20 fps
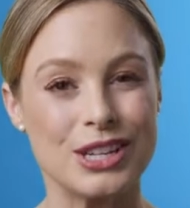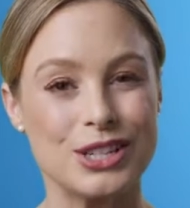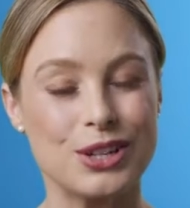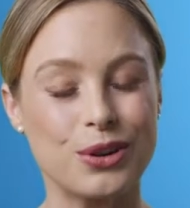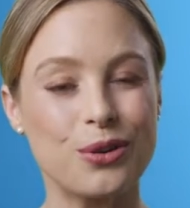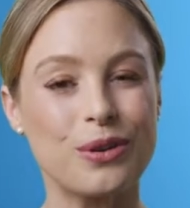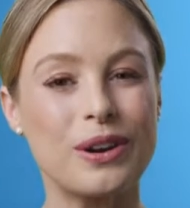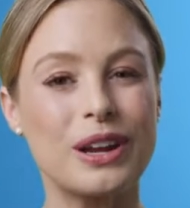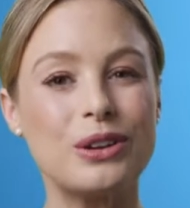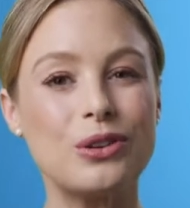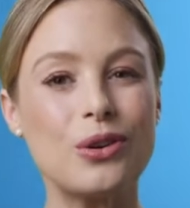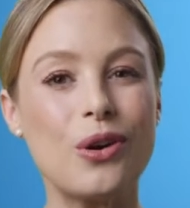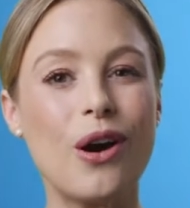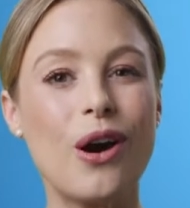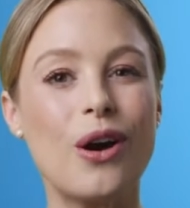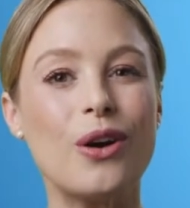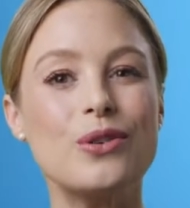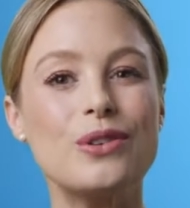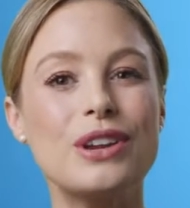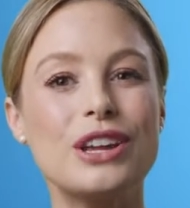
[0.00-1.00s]
to create your
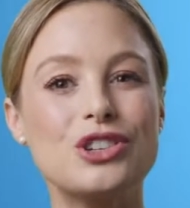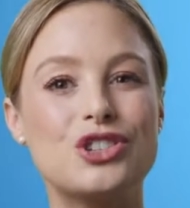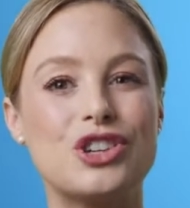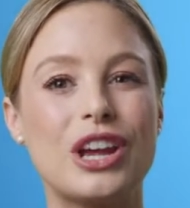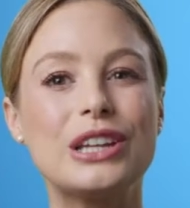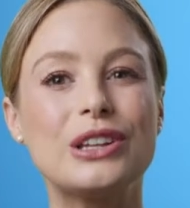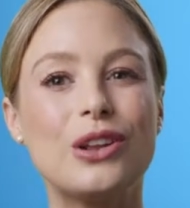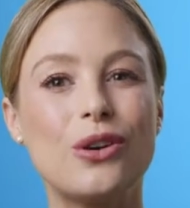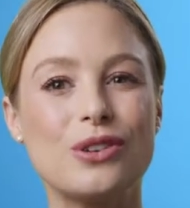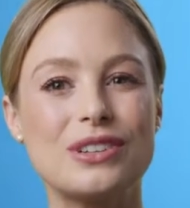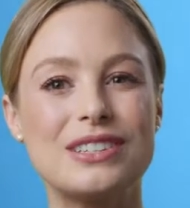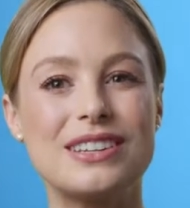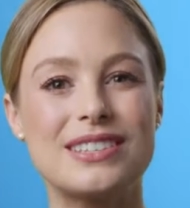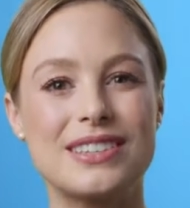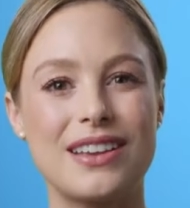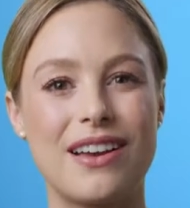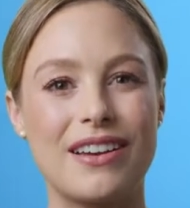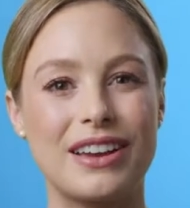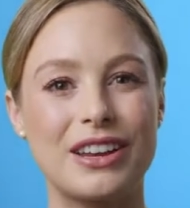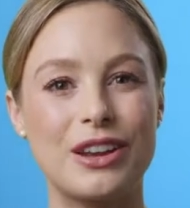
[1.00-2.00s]
own Genlock
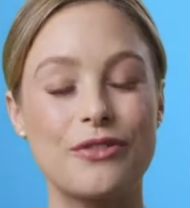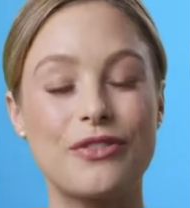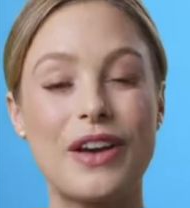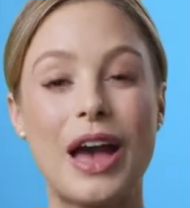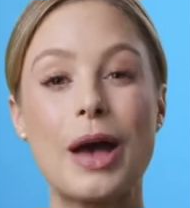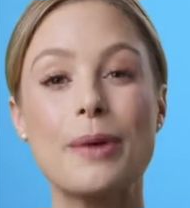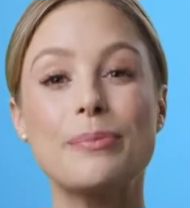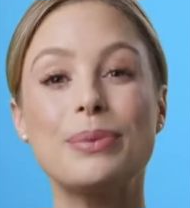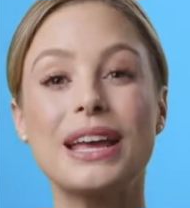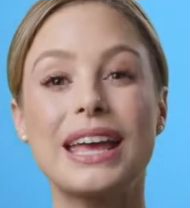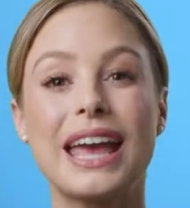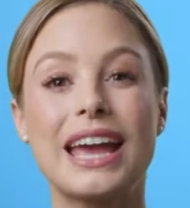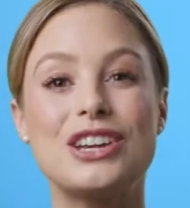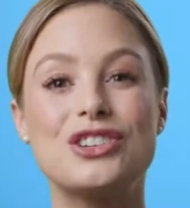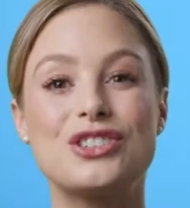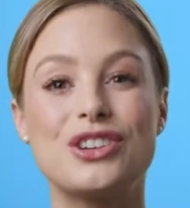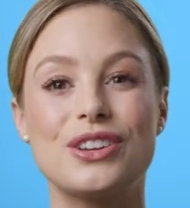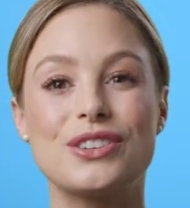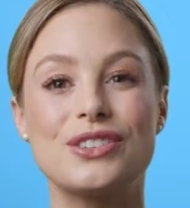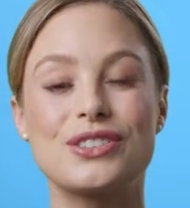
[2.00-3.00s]
design for
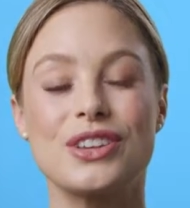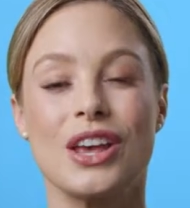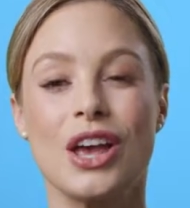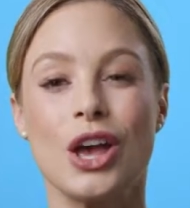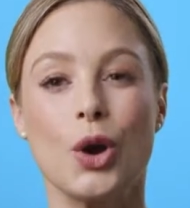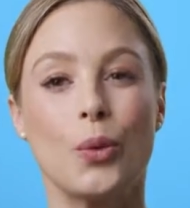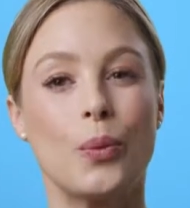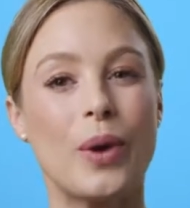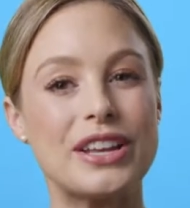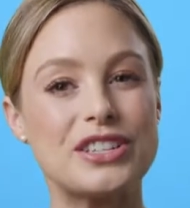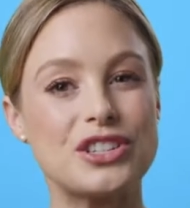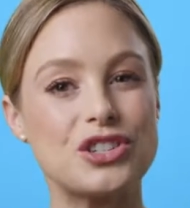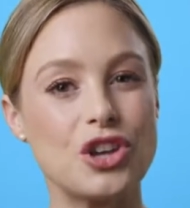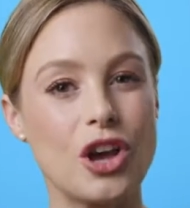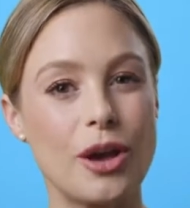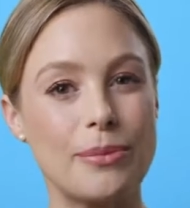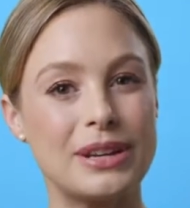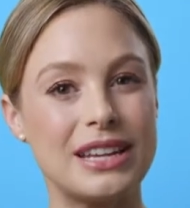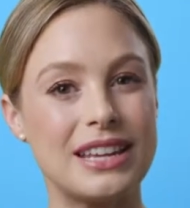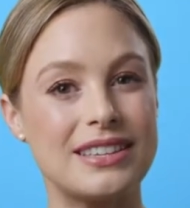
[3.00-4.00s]
applications where
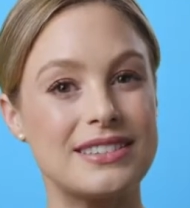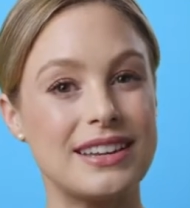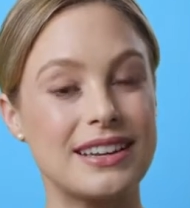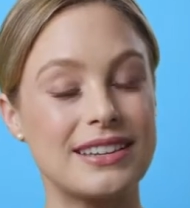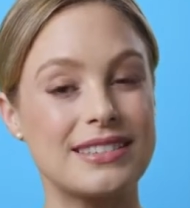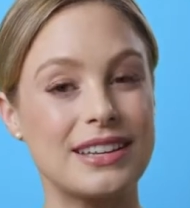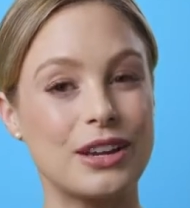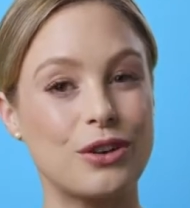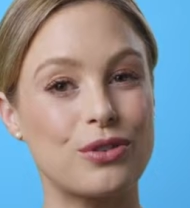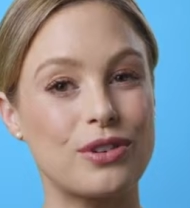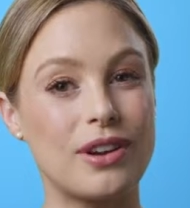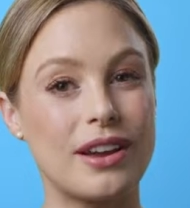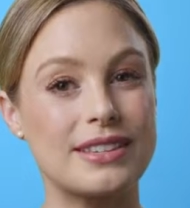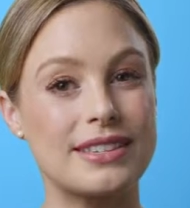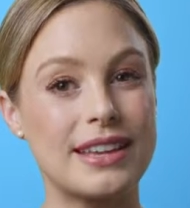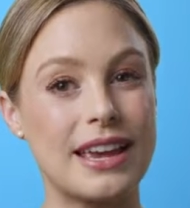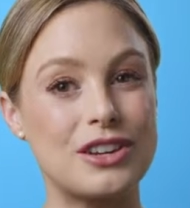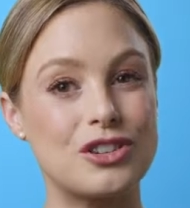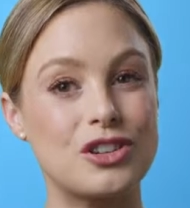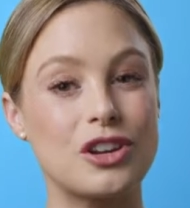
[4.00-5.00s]
deterministic
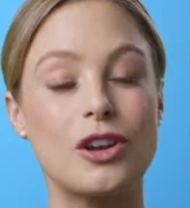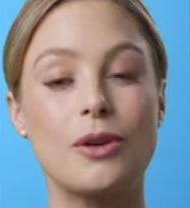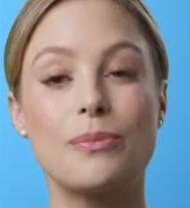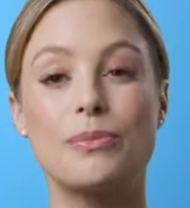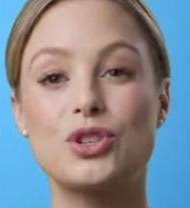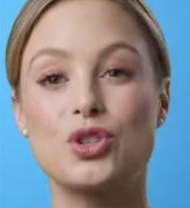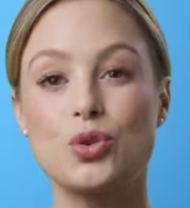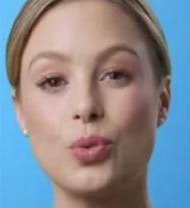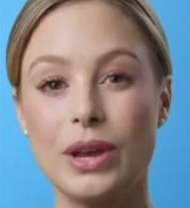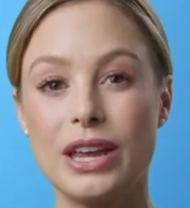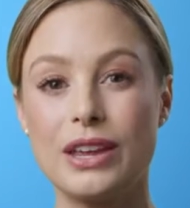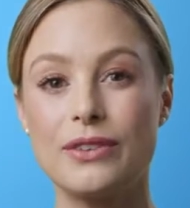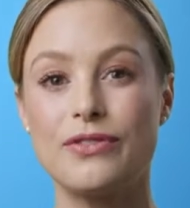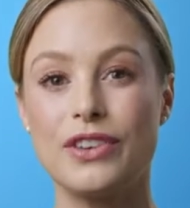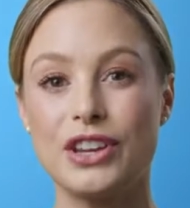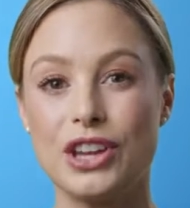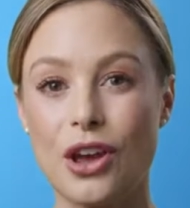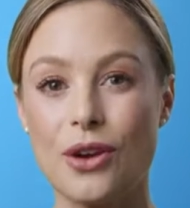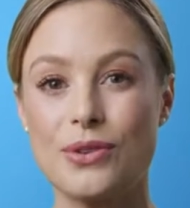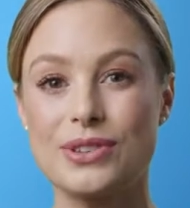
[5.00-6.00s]
synchronization between
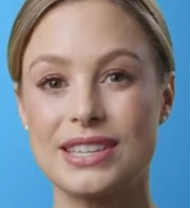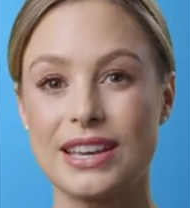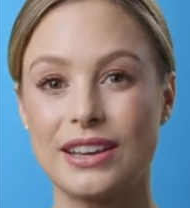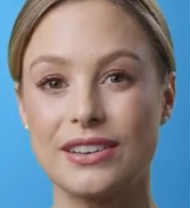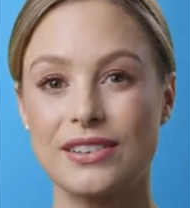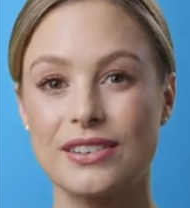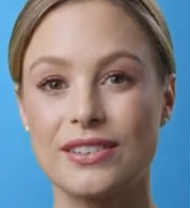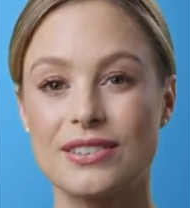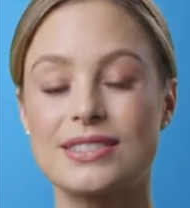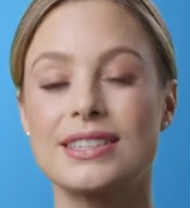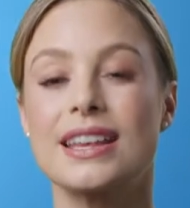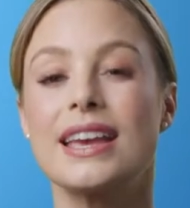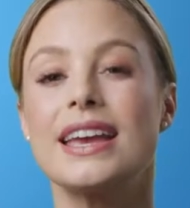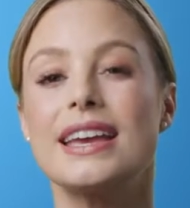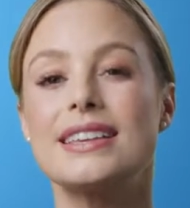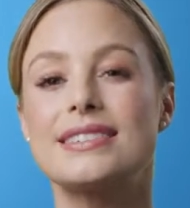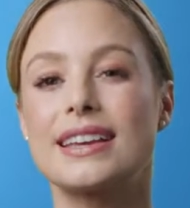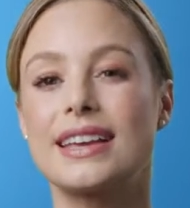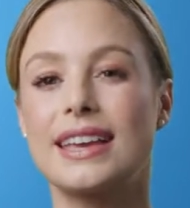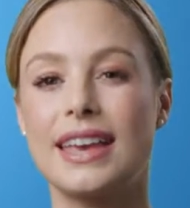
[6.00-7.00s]
video signals
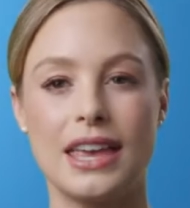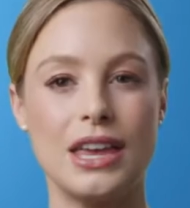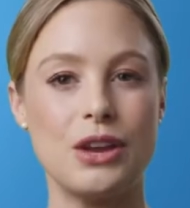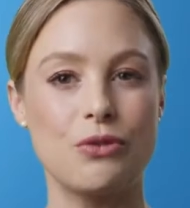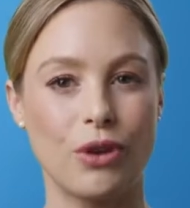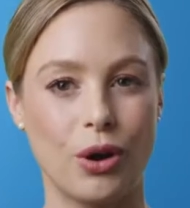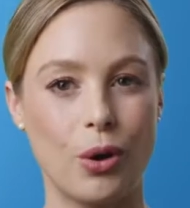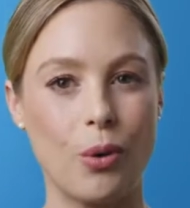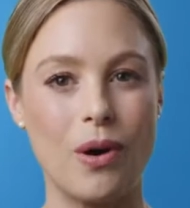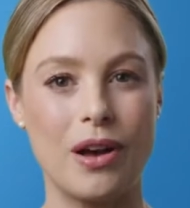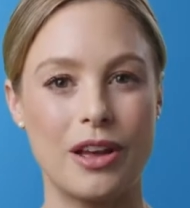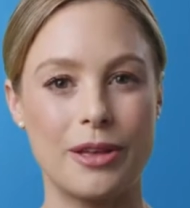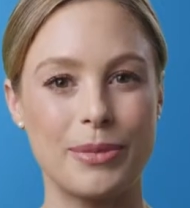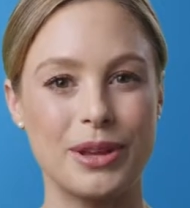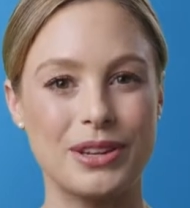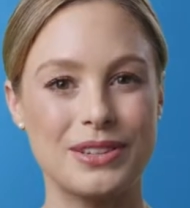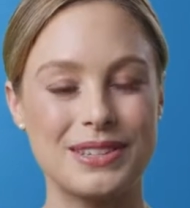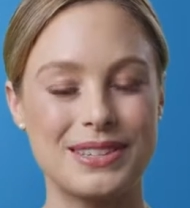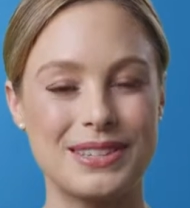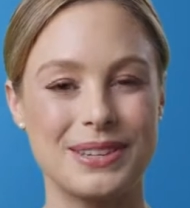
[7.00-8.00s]
is a key
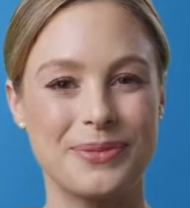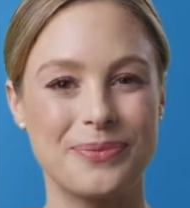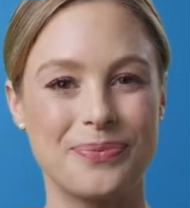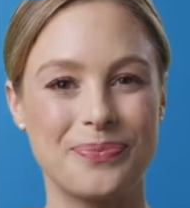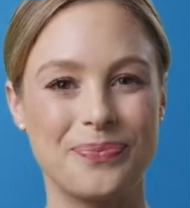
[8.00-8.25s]
requirement.